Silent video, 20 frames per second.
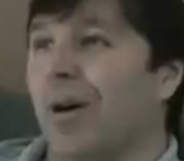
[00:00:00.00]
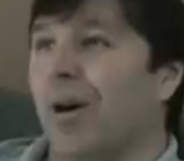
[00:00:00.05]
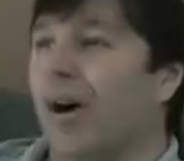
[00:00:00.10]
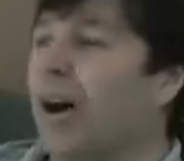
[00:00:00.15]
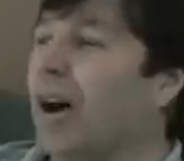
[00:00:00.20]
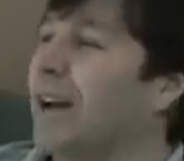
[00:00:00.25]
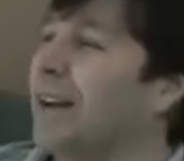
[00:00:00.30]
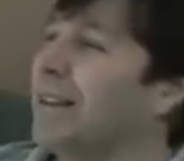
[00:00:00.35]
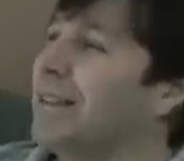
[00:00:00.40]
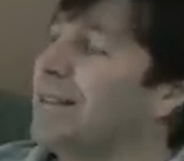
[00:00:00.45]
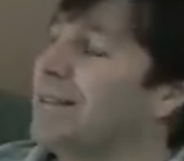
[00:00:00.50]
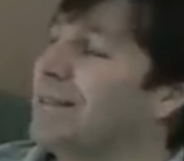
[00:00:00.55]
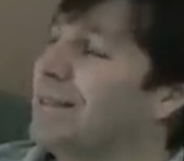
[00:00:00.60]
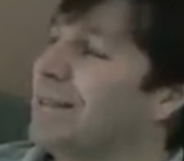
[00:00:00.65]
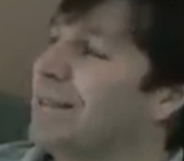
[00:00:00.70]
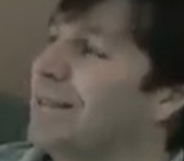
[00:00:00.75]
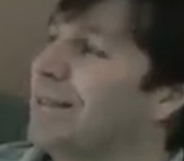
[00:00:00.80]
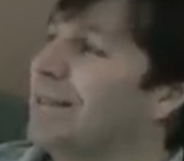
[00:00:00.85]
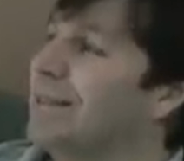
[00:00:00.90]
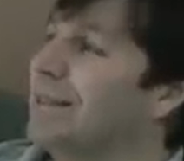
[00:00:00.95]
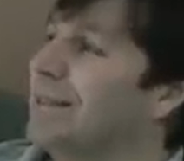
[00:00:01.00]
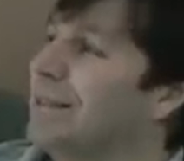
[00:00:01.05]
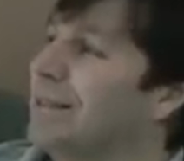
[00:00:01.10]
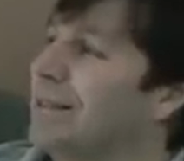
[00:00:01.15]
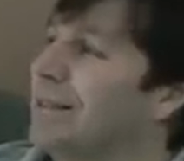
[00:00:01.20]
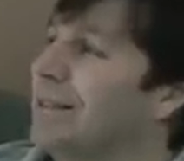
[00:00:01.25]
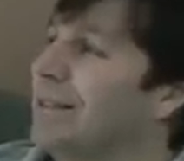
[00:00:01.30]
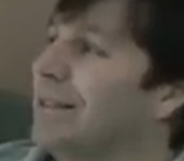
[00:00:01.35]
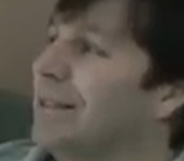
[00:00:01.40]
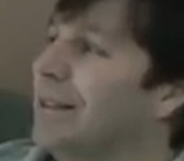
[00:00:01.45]
August
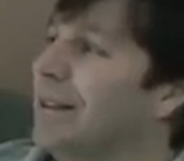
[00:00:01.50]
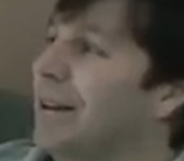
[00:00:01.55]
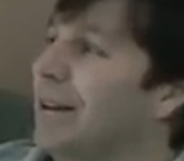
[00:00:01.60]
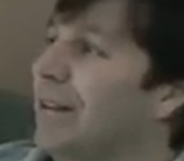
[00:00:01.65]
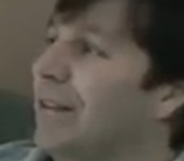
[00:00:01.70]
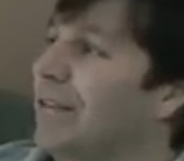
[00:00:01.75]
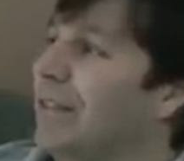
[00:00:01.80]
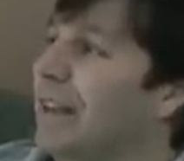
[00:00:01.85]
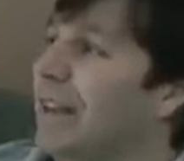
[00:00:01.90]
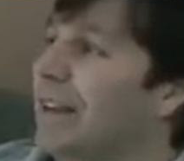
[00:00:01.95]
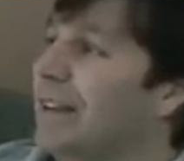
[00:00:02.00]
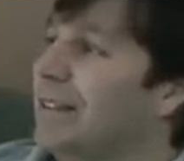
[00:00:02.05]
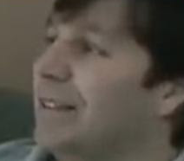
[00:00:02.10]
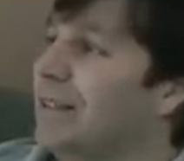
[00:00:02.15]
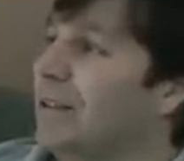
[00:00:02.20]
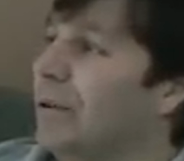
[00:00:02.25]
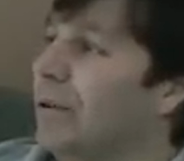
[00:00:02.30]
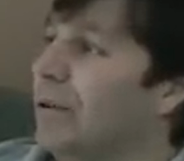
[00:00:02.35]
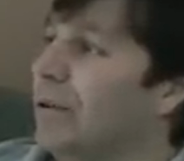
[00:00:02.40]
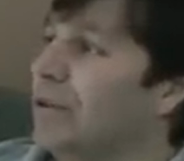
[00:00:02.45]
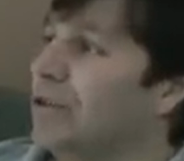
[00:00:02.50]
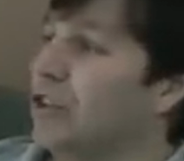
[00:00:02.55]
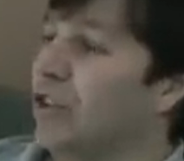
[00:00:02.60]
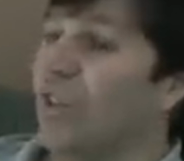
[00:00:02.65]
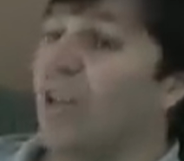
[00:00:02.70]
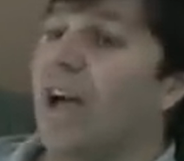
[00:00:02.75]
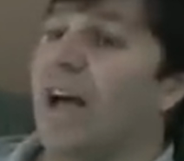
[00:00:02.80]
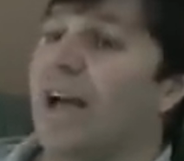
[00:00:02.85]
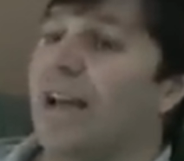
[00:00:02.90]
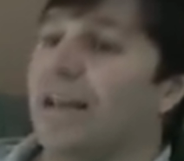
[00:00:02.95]
of
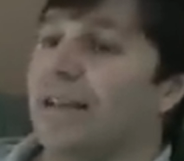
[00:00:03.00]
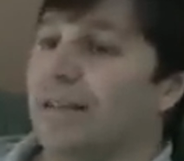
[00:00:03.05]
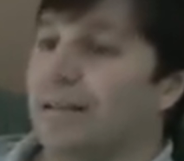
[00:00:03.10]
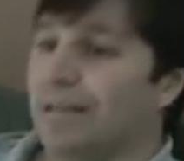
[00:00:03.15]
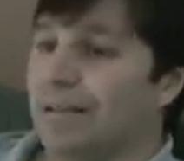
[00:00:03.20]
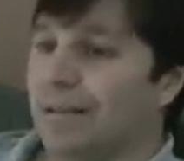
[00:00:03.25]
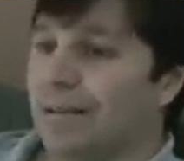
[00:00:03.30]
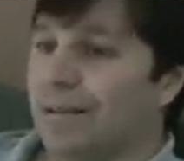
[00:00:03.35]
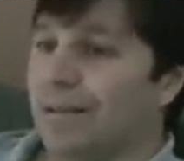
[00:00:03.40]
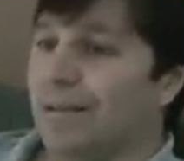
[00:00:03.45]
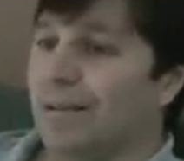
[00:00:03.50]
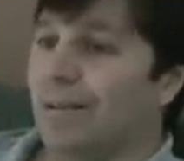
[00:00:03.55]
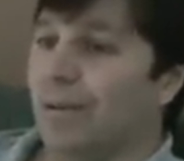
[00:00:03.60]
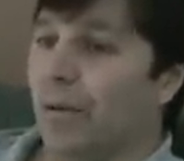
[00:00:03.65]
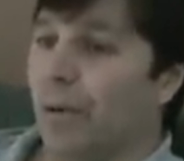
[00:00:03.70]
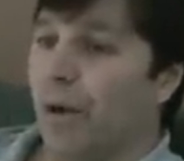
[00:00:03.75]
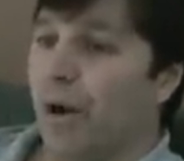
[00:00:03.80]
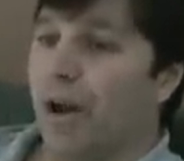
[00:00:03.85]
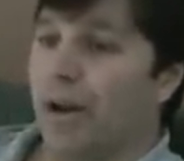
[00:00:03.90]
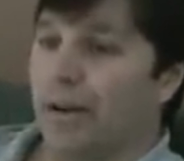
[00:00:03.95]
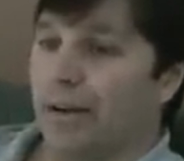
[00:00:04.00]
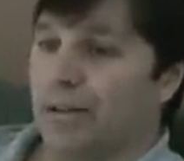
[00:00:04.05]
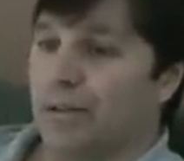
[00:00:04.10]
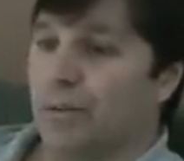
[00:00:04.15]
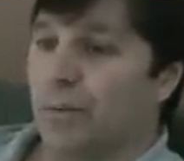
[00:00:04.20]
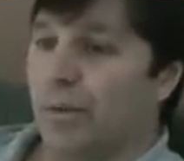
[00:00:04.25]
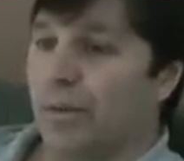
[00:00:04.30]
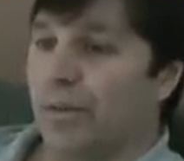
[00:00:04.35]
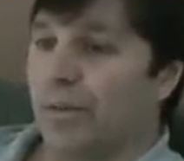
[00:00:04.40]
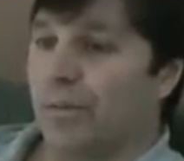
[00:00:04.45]
July or
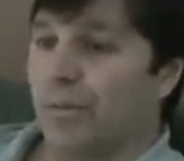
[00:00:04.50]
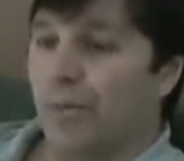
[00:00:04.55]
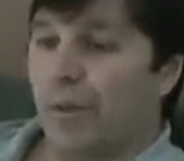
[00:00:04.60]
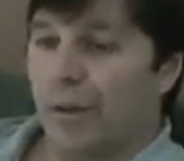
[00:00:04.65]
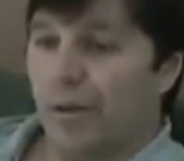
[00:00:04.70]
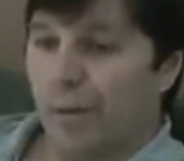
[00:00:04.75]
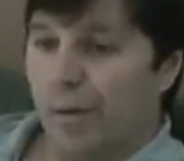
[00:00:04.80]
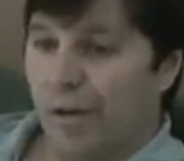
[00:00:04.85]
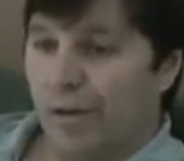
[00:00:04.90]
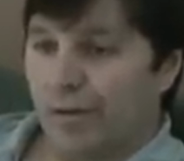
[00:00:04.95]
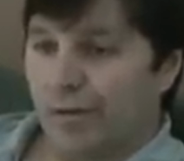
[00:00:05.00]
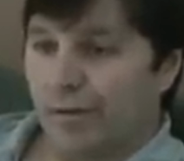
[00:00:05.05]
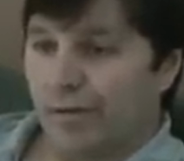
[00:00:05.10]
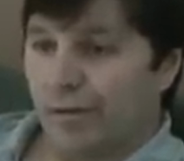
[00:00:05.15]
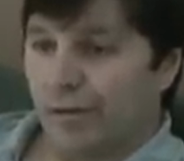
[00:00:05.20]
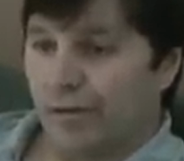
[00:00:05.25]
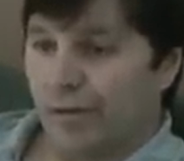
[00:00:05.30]
August, right around the